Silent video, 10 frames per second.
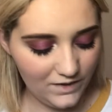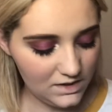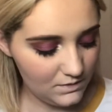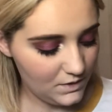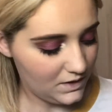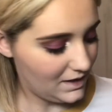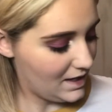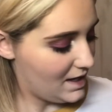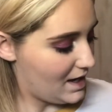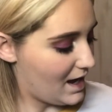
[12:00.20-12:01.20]
Fenty Beauty
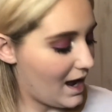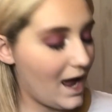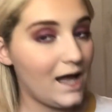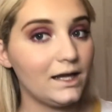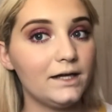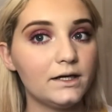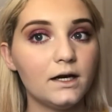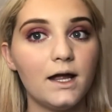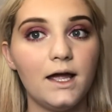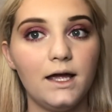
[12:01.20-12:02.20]
highlighter,
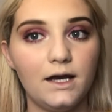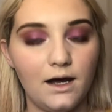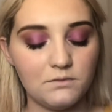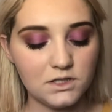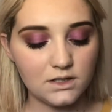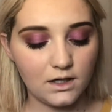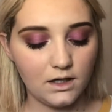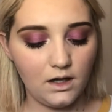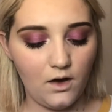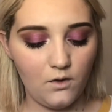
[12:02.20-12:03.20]
and I'm just going to
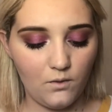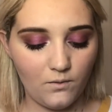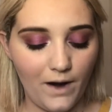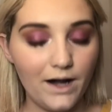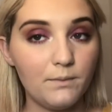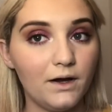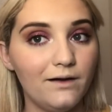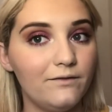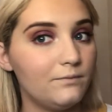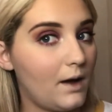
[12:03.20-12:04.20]
go right
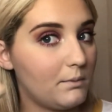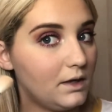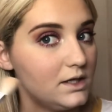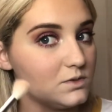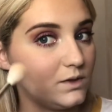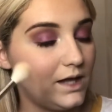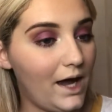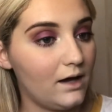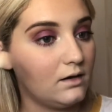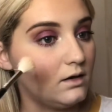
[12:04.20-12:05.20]
above my blush with
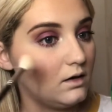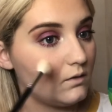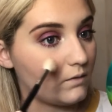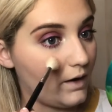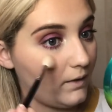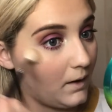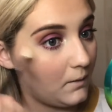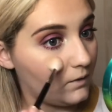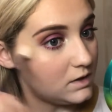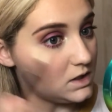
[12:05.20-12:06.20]
that, right there
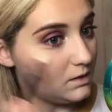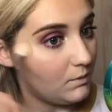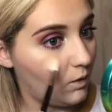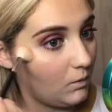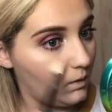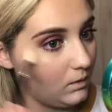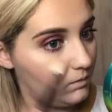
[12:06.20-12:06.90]
on the cheekbone.